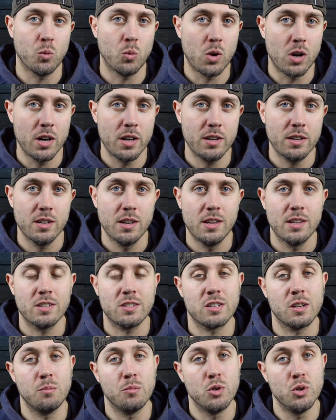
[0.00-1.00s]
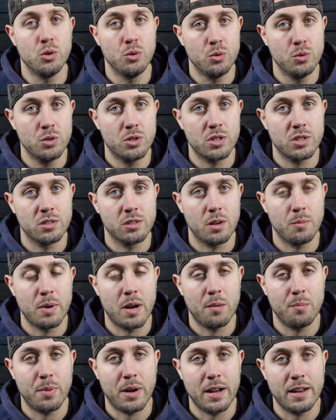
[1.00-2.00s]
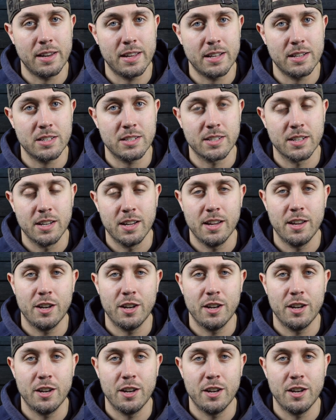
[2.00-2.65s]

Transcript: one, some news about Binance.